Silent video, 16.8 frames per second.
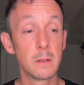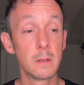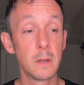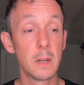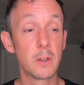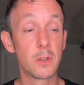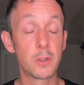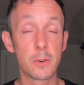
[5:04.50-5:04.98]

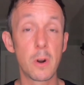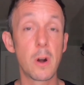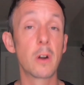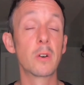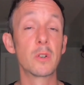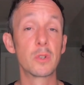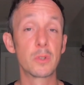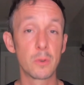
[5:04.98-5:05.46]
and a
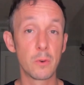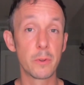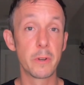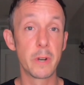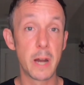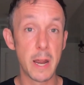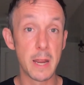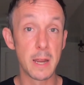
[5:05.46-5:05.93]
stronger soul
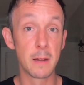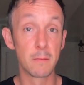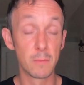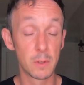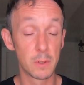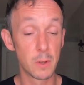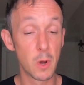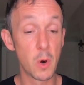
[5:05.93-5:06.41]
than I
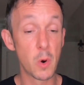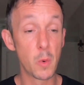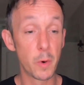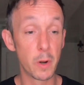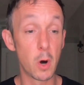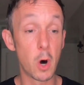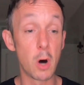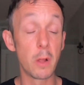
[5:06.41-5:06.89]
am. So
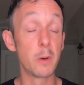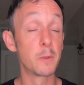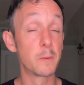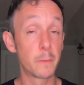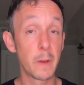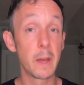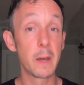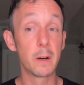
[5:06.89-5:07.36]
when all
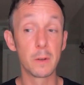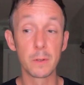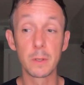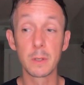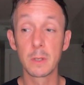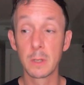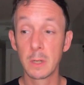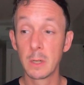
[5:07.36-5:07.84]
else
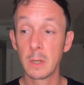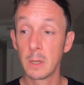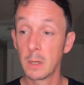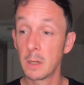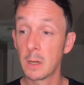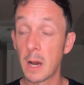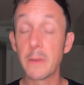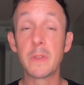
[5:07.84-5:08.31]
fails,
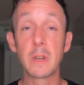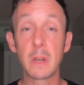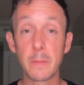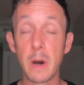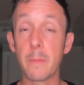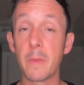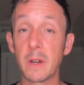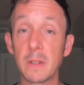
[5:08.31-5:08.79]
I think
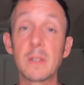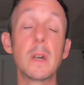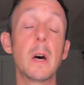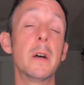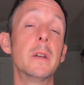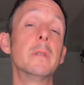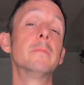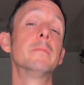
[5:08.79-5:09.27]
about my
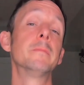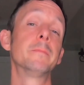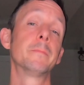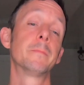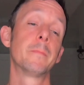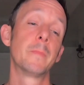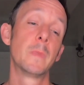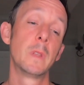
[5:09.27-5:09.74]
son,
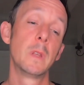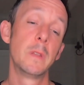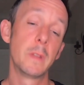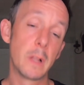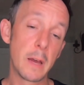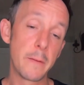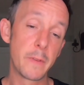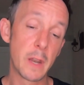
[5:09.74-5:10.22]

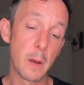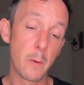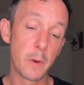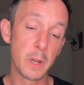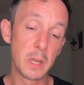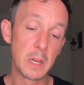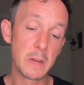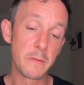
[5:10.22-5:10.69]
the life that I
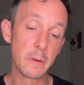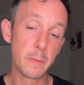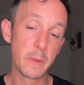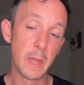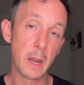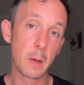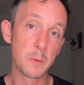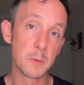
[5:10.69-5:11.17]
want to give him,
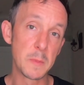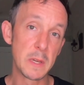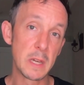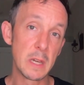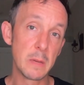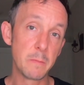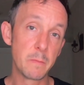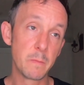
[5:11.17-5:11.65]
and that helps me
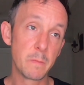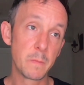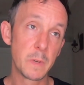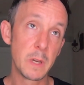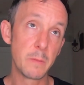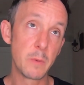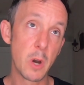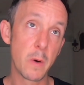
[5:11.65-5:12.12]

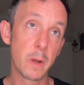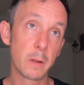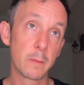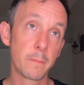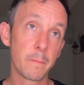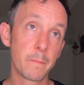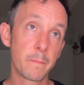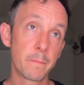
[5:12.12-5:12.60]
keep
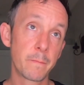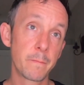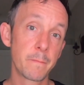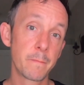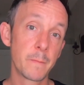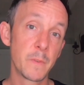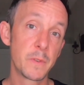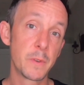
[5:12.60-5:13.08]

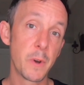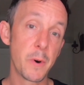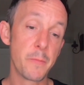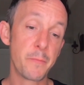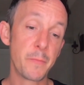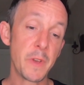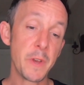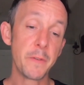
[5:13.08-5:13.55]
going. So
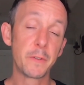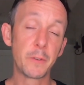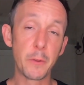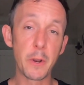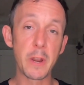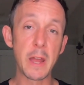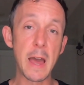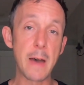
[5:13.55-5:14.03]

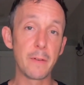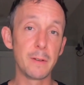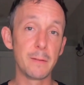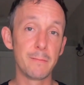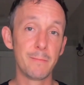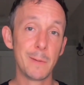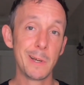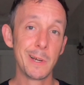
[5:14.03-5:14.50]
there you have
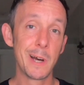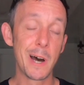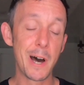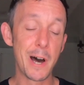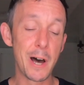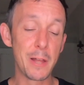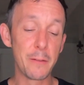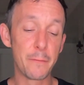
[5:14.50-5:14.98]
it.
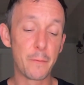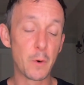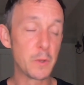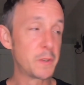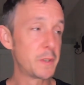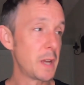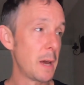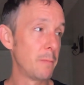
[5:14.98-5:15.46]
The
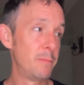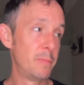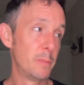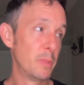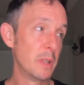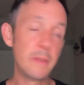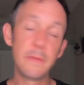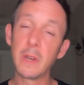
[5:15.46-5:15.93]
fourth
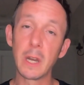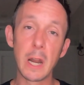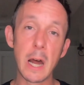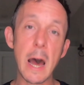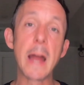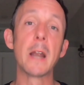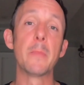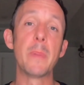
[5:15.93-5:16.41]
step, believing in a
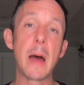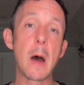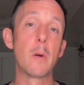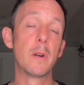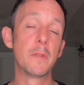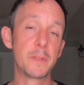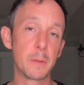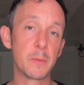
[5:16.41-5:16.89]
higher
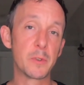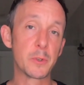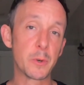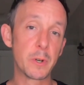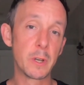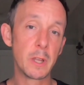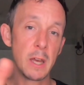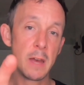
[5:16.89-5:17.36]
power of some
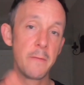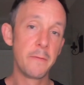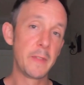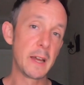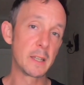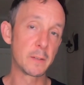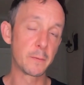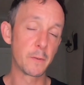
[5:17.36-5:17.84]
sort.
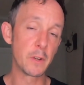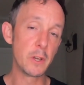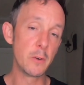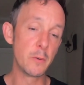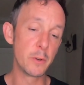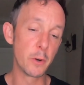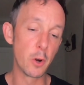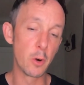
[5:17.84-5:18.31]
That's for
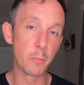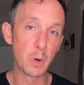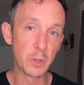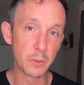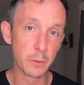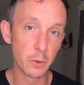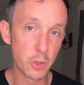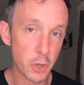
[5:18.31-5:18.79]
you in your own
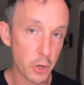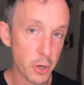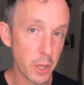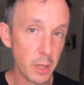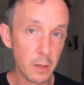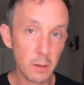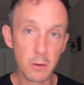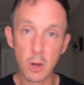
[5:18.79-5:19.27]
personal
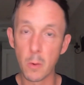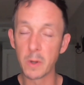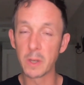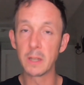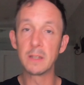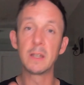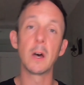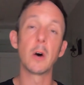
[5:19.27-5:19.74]
journey. No one
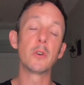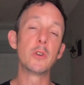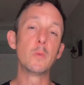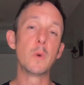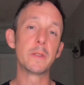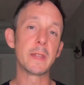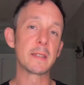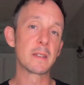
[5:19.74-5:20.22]
can tell you
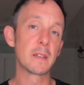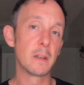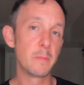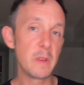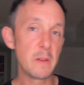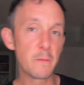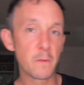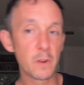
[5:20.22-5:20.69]
what that's going
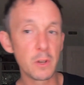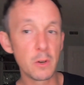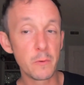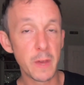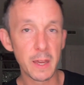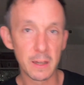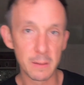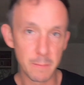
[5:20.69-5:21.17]
to be for you.
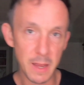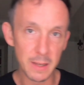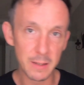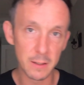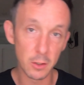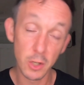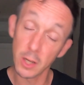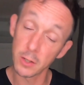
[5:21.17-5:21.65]
They can make
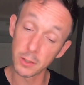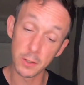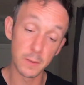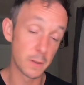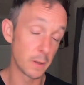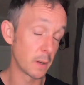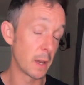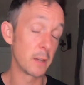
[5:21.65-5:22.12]

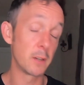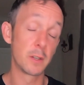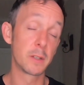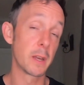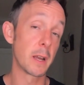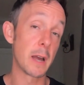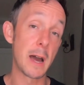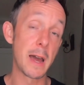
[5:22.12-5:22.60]
suggestions just
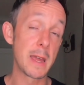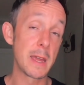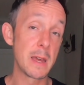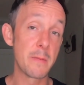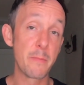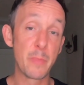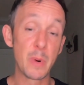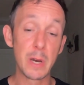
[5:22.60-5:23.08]
like I
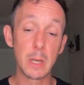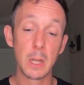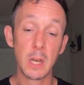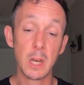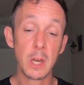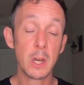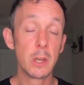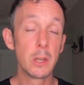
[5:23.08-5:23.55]
am, but
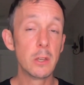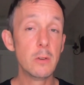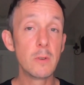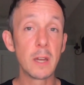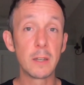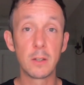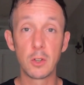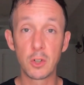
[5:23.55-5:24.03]
you
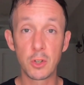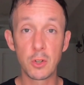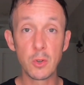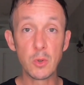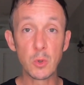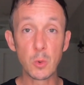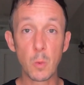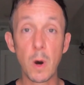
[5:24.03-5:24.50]
get to
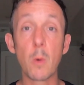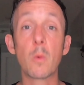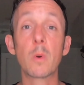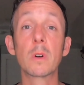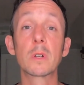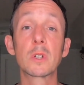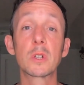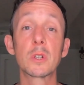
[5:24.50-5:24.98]
choose what
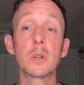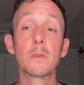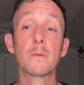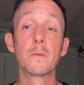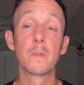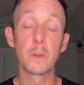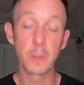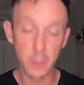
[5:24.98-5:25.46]
works
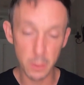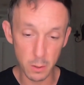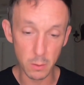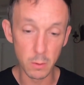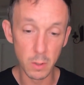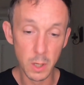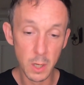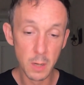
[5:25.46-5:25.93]
for
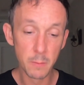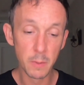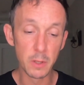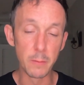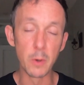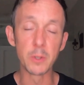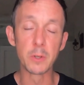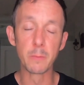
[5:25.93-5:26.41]
you. But
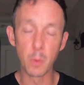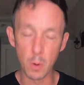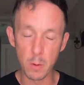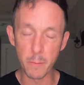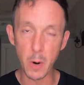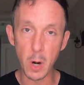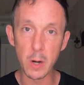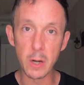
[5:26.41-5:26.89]
the most
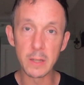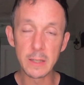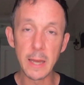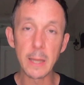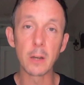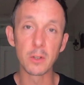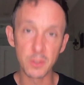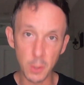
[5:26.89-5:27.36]
important part is
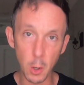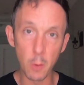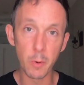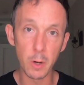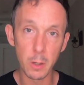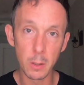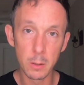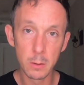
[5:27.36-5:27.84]
that you're
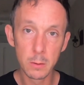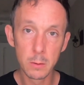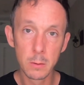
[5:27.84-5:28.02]
sober,